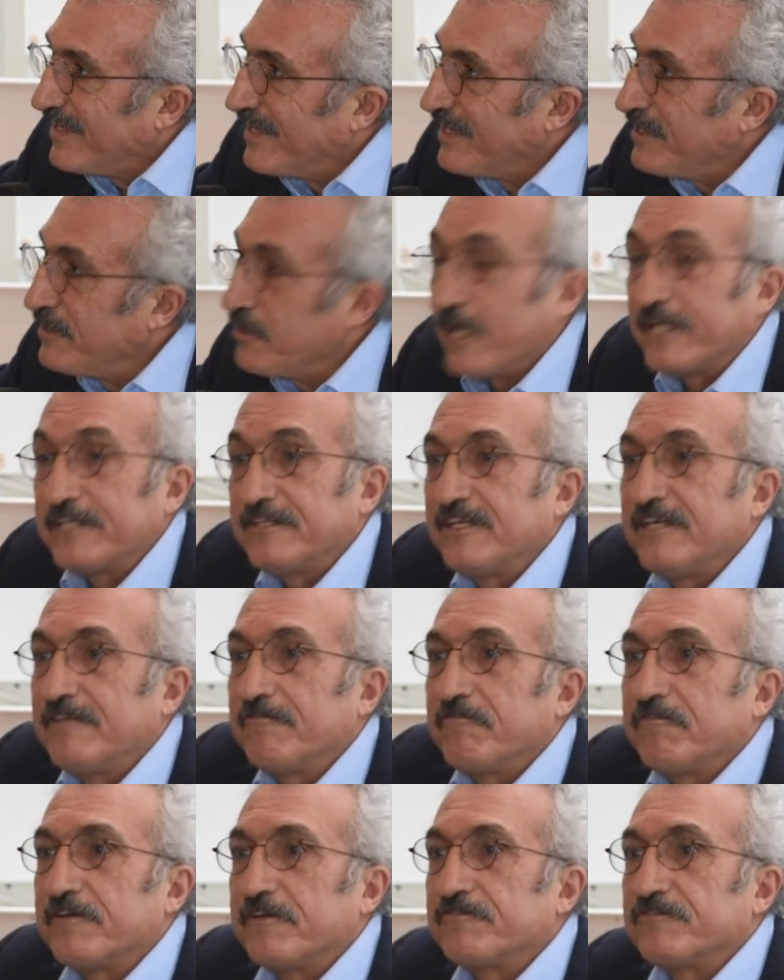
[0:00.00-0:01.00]
in
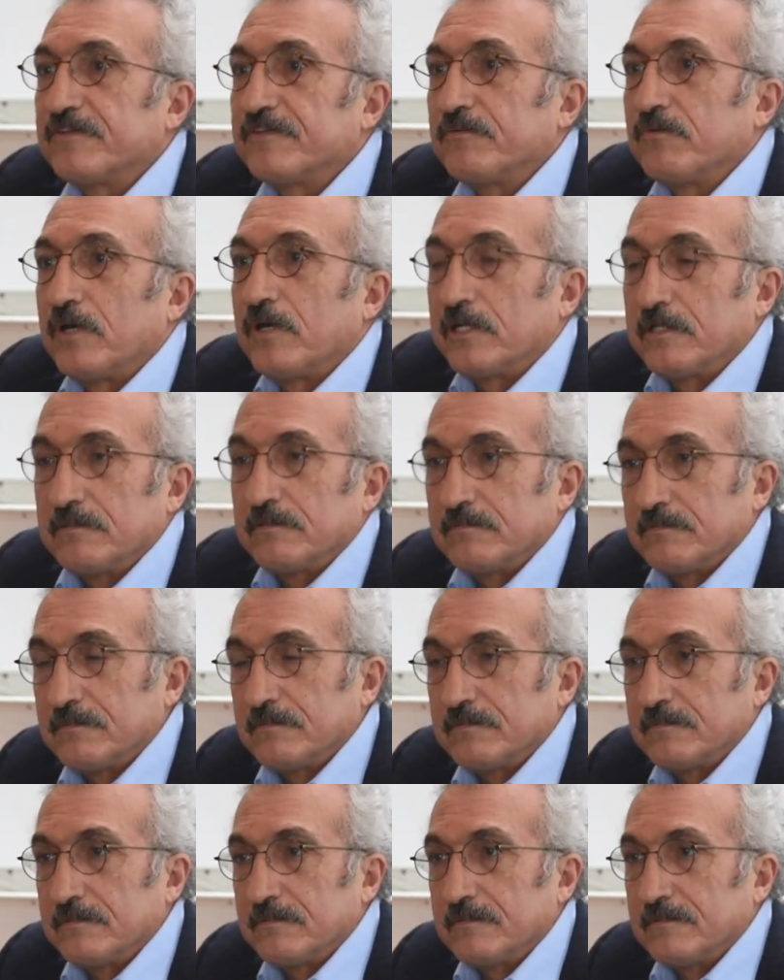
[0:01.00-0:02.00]
1951.
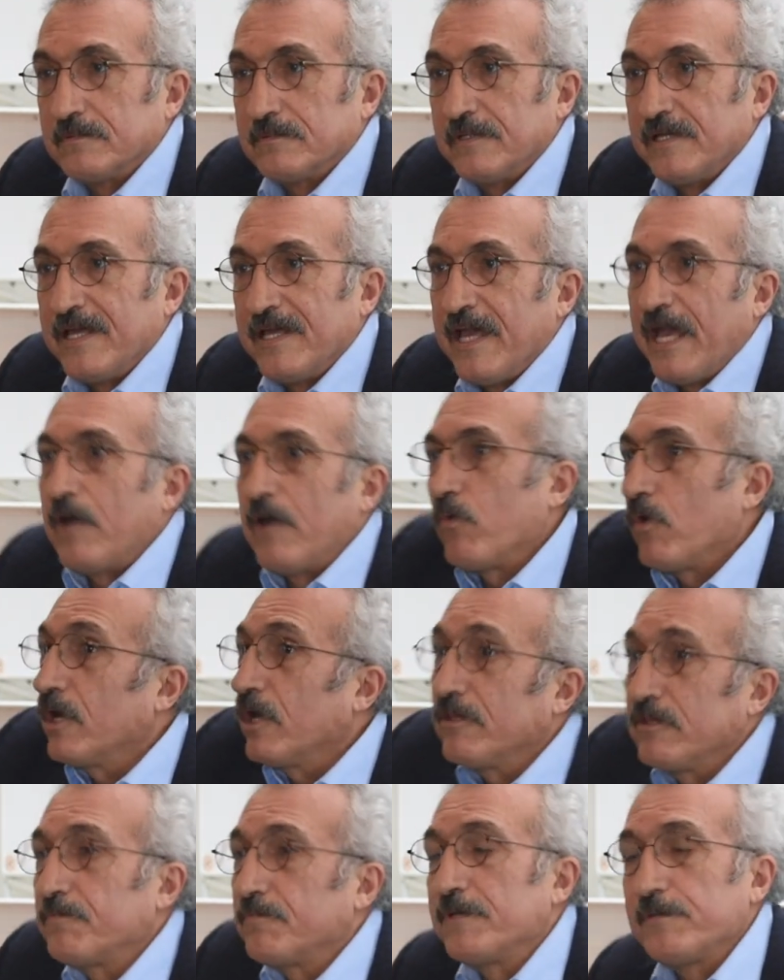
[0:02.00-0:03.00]
And
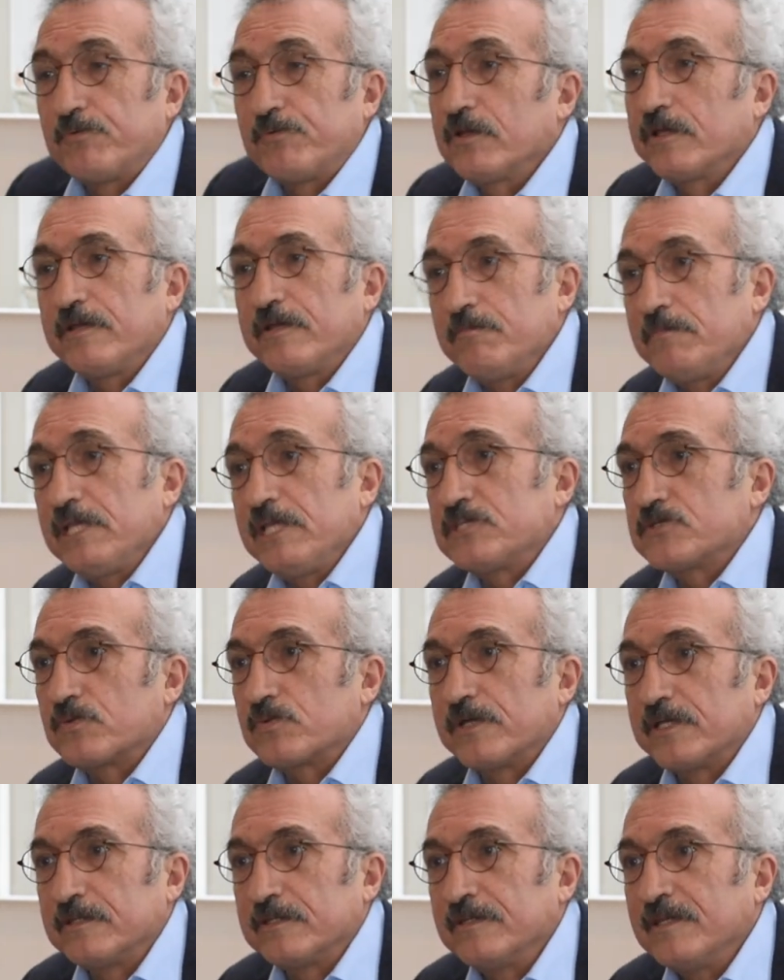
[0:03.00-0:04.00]
one of the people he meets
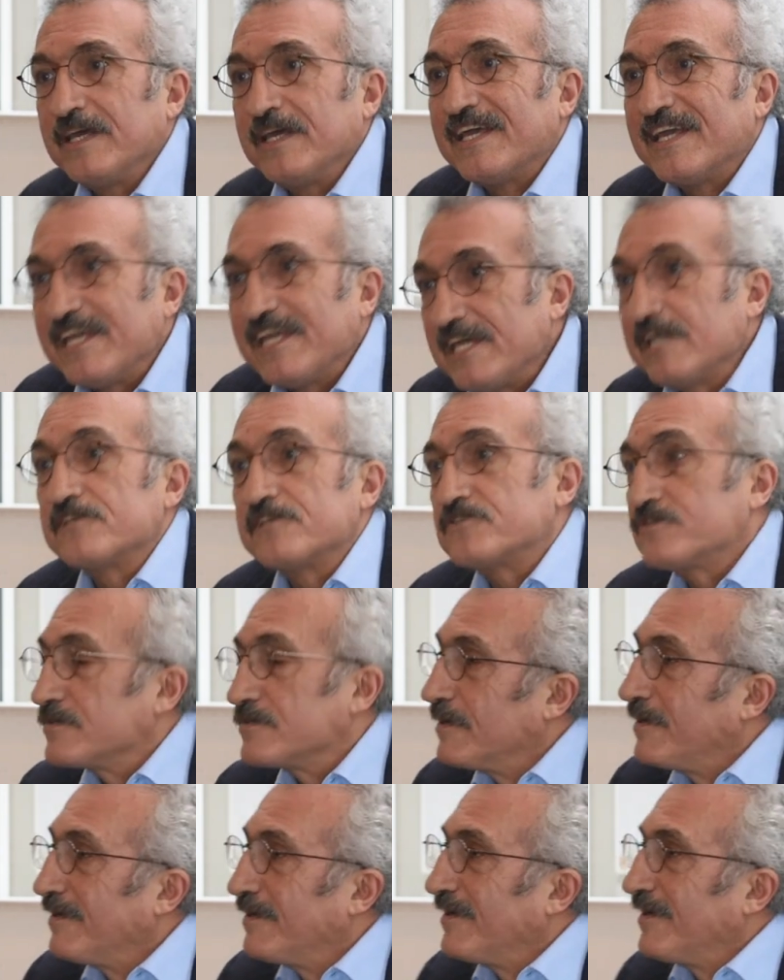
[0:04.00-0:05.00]
with is
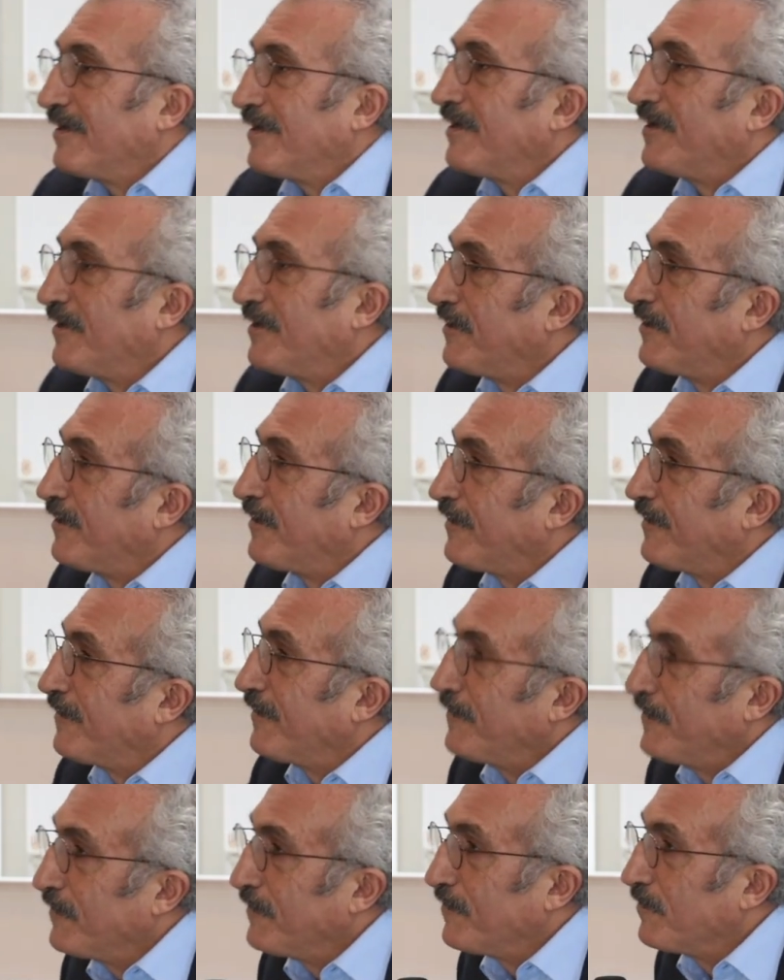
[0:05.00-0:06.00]
Sayyad